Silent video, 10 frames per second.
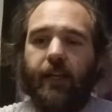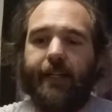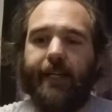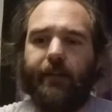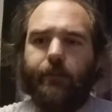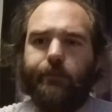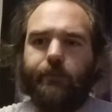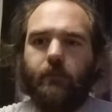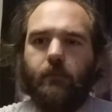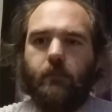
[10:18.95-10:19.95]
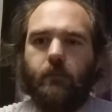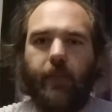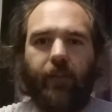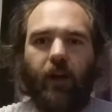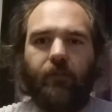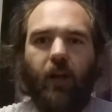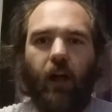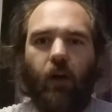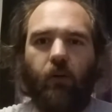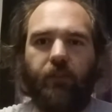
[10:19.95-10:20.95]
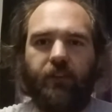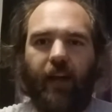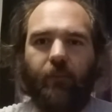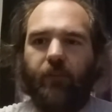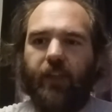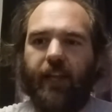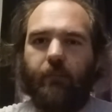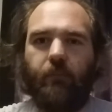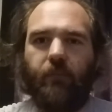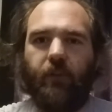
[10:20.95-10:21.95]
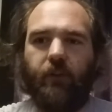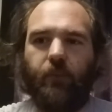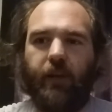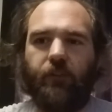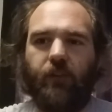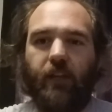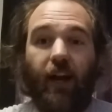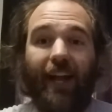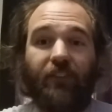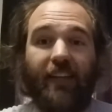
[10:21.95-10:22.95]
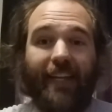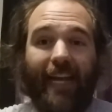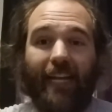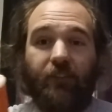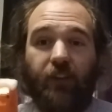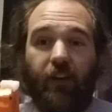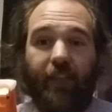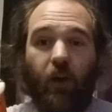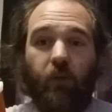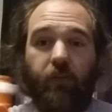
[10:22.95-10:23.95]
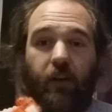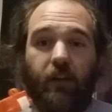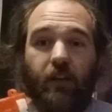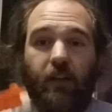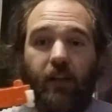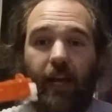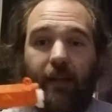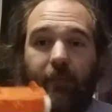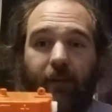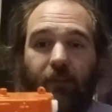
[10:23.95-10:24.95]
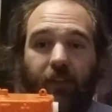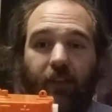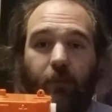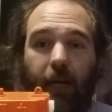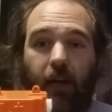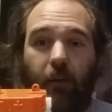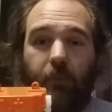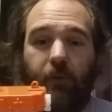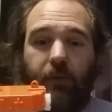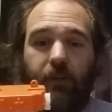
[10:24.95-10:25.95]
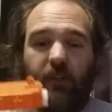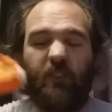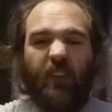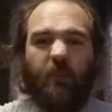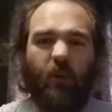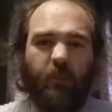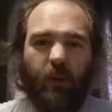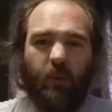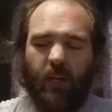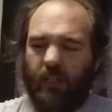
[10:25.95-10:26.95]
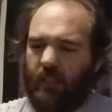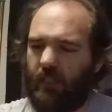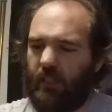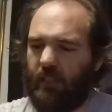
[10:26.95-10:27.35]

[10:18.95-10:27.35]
Now that I've cut off the tab for the third switch, I actually can turn that over and mount it this way up, so that probably will work.